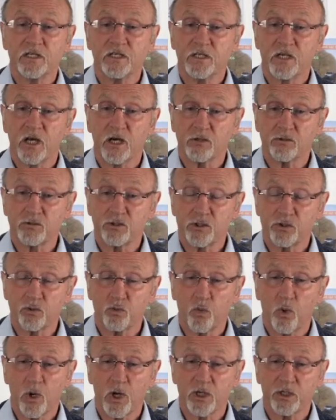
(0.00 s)
down to
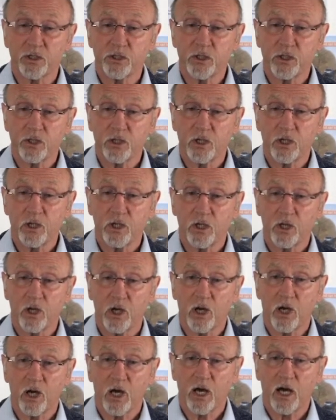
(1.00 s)
1
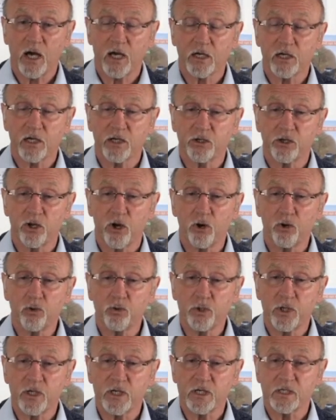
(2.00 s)
and can
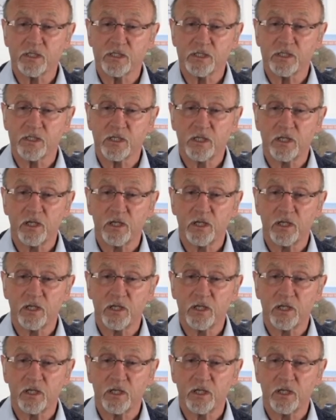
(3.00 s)
own it,